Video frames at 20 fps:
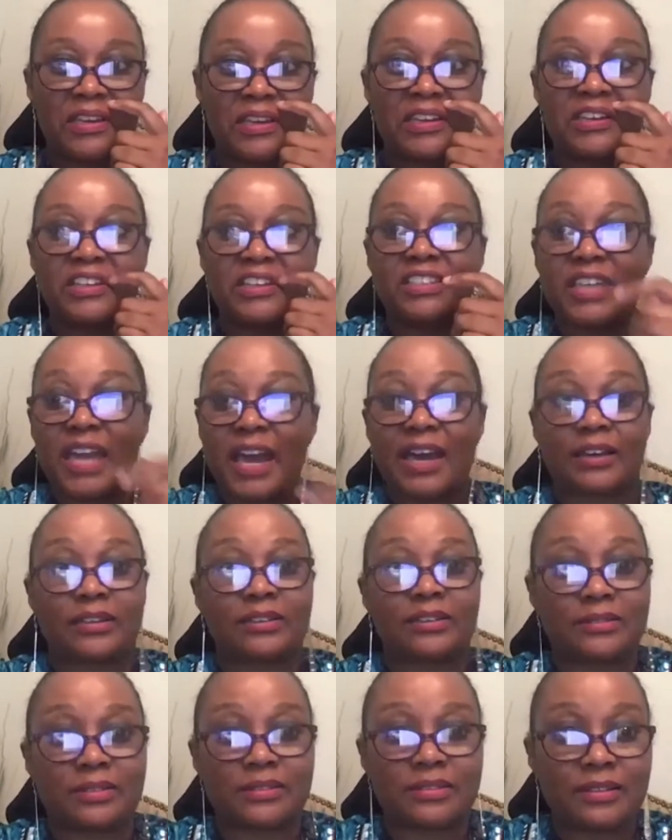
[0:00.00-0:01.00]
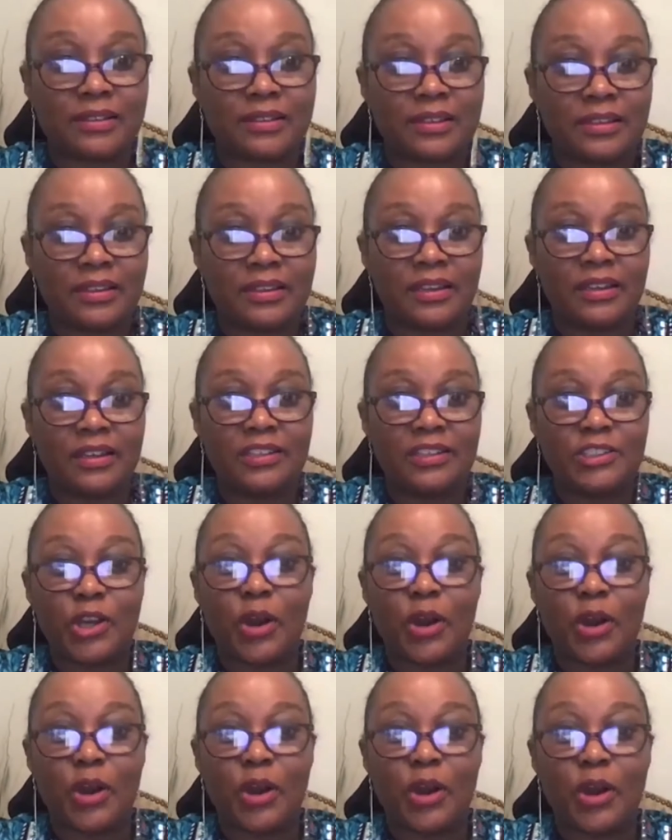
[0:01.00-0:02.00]
Yes,
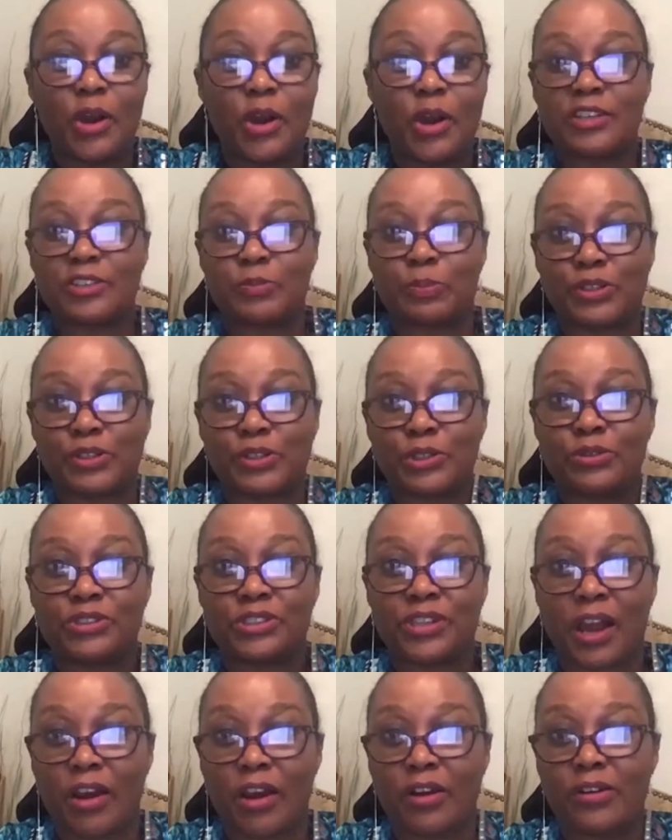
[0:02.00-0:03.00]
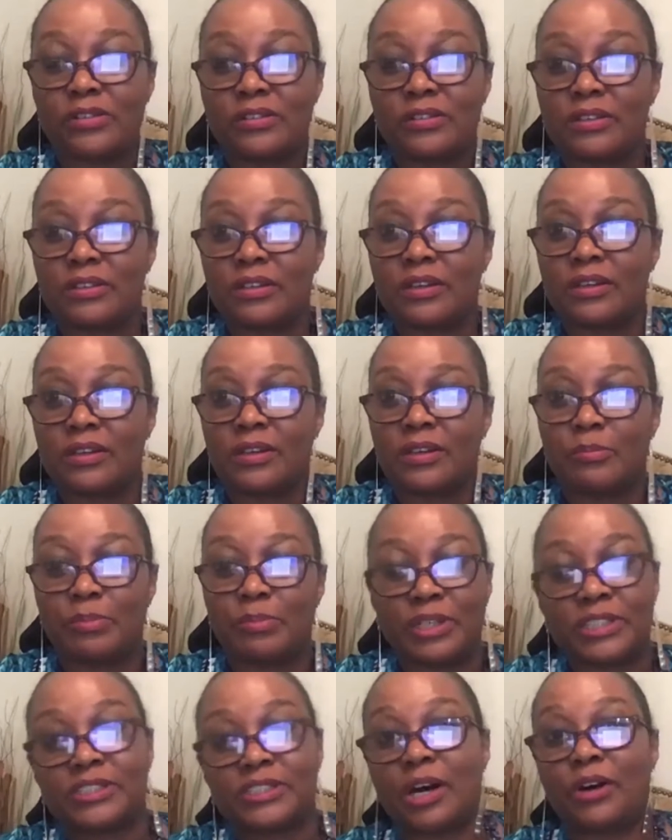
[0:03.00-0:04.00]
your failings produced hurt,
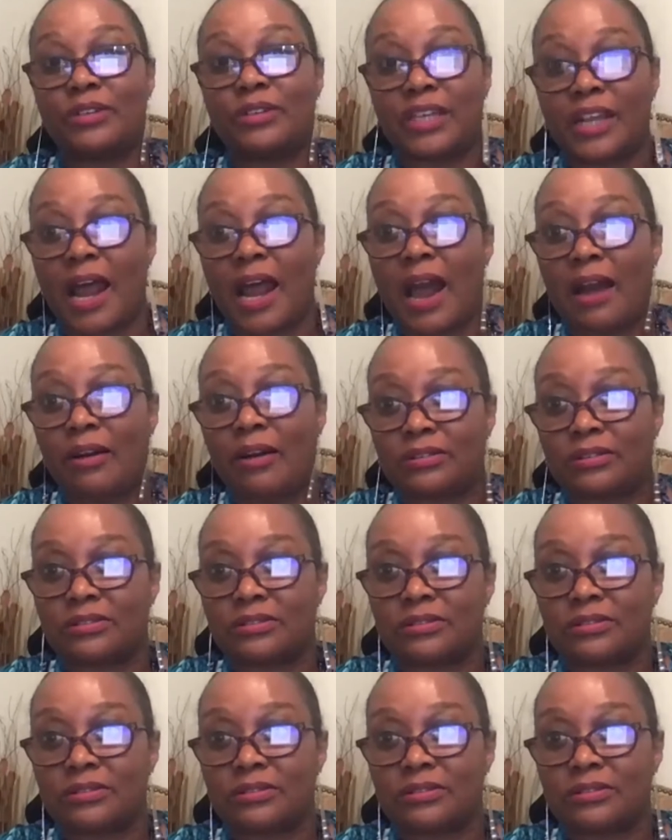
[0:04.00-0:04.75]
but so did ours.